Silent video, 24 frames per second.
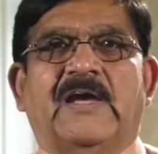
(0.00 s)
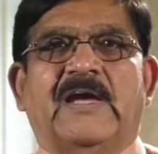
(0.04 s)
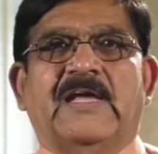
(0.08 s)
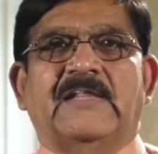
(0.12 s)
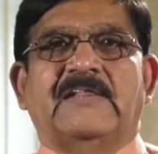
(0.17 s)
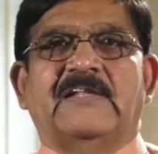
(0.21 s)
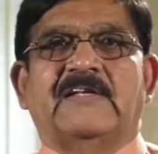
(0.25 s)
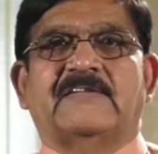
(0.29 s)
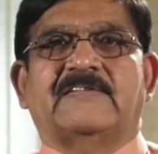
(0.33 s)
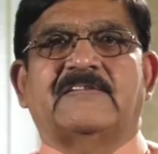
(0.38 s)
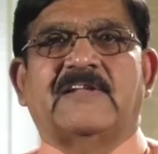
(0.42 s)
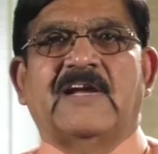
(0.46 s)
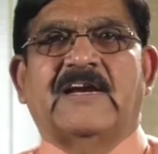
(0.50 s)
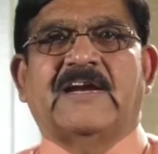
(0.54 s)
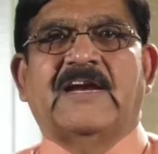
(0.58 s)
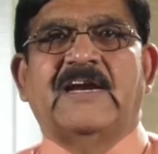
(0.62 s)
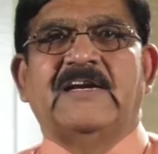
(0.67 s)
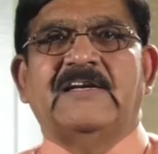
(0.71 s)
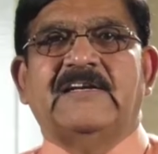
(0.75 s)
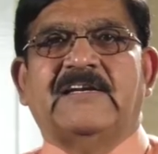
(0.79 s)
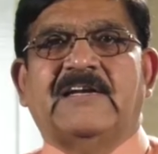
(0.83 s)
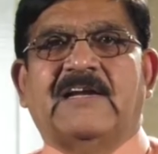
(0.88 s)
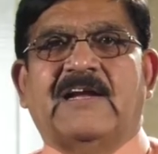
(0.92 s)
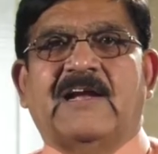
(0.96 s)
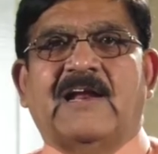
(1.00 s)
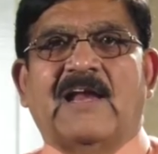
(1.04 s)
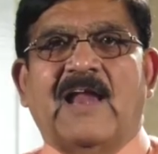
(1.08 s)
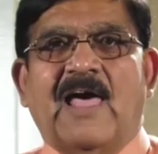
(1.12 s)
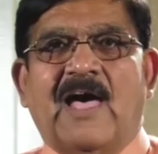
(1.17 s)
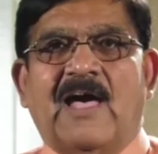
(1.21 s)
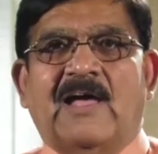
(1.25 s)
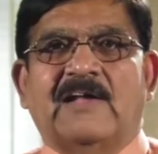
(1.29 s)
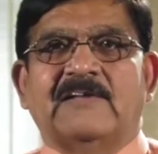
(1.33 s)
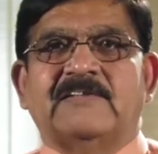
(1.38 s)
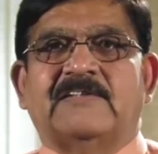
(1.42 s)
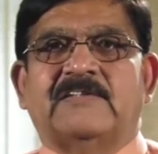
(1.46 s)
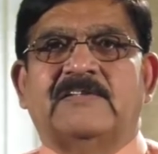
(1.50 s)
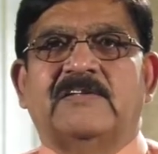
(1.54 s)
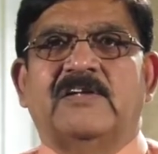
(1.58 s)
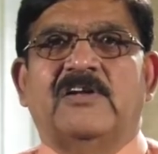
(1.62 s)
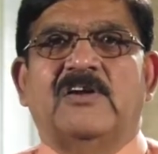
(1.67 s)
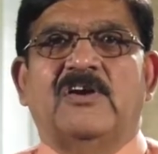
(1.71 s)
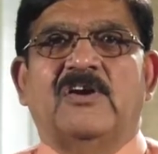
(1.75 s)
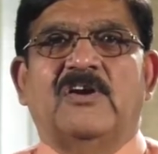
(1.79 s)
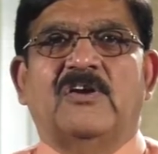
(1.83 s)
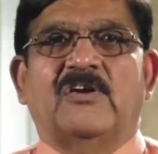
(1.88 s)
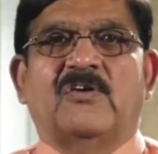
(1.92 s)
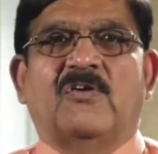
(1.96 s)
In the second class,
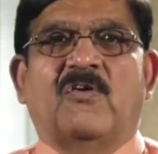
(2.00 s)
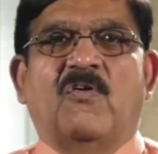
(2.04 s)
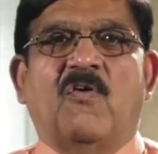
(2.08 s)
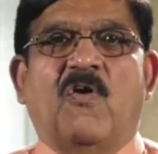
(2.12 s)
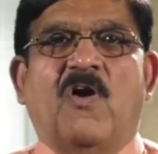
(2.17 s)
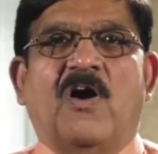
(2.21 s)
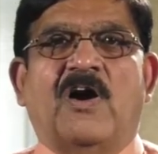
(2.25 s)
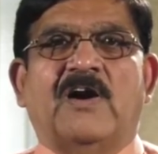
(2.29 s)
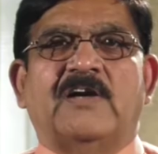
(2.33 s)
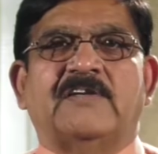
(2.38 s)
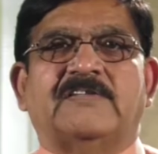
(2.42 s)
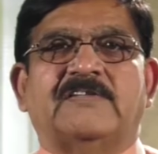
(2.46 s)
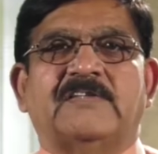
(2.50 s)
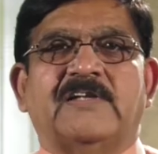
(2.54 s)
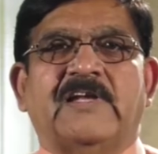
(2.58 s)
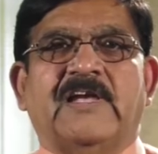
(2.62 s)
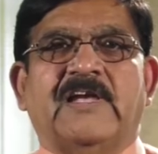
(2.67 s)
quartz